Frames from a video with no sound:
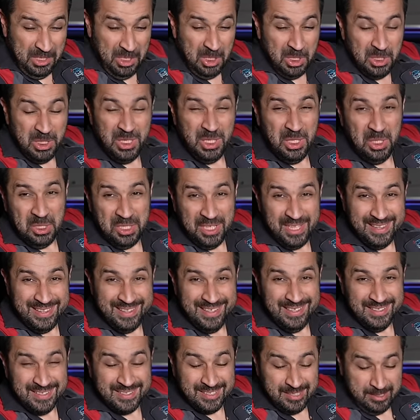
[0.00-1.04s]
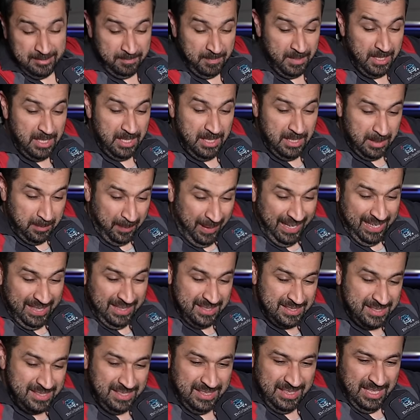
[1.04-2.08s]
Look at this. The back of
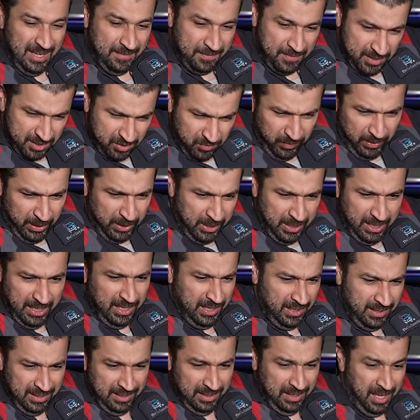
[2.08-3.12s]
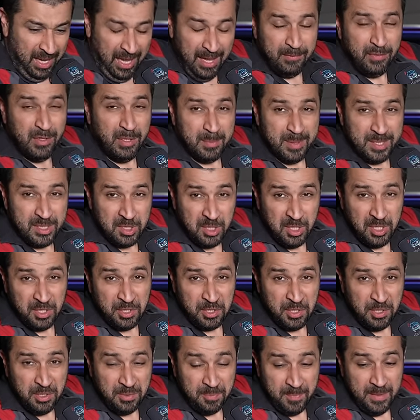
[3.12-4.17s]
the seat have this very heavy
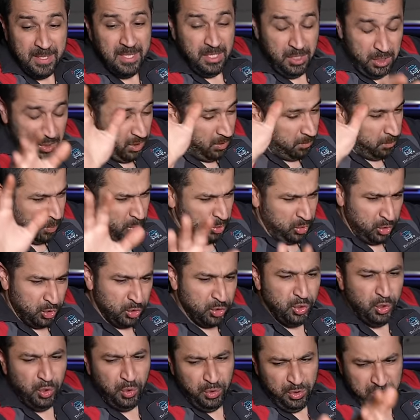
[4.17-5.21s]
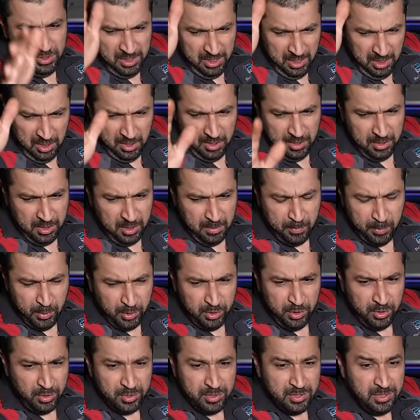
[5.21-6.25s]
material. You can put your tools here, you can
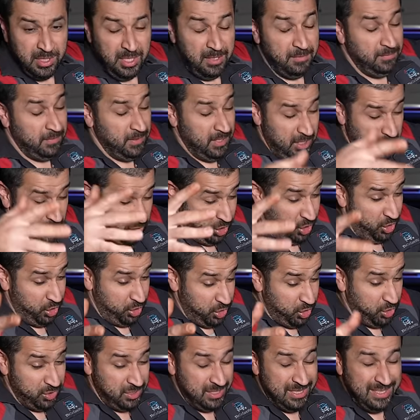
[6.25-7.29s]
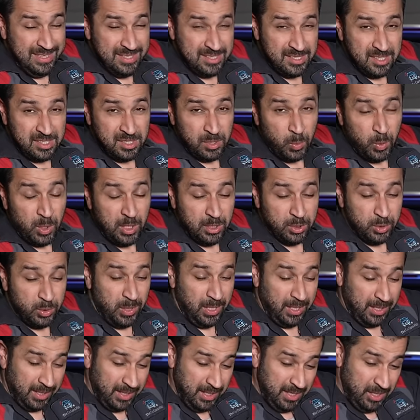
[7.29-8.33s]
put your stuff. You're using this as a work
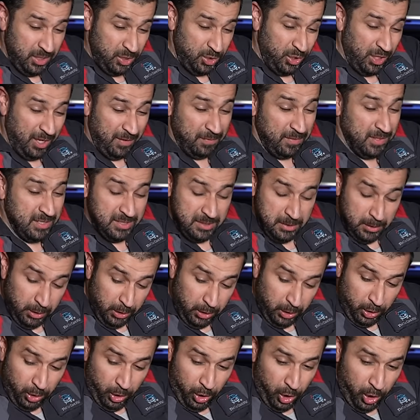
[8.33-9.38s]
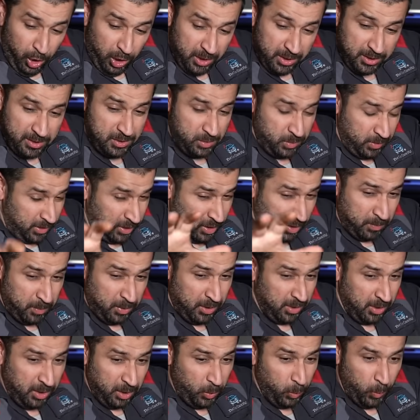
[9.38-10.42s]
truck. You have these little hooks where you can
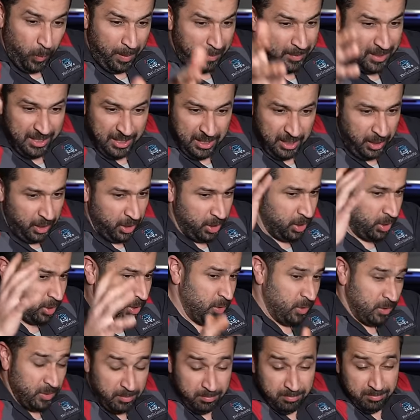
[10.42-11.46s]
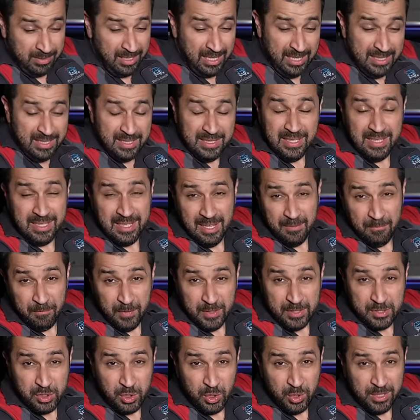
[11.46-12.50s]
put a little webbing here or anything that
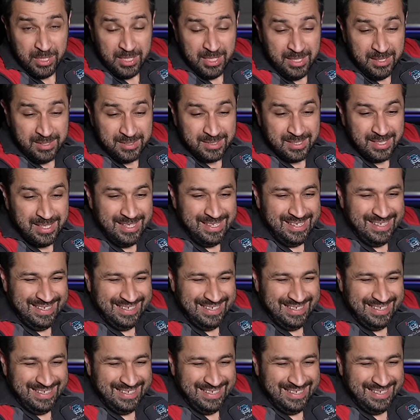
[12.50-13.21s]
fits your needs.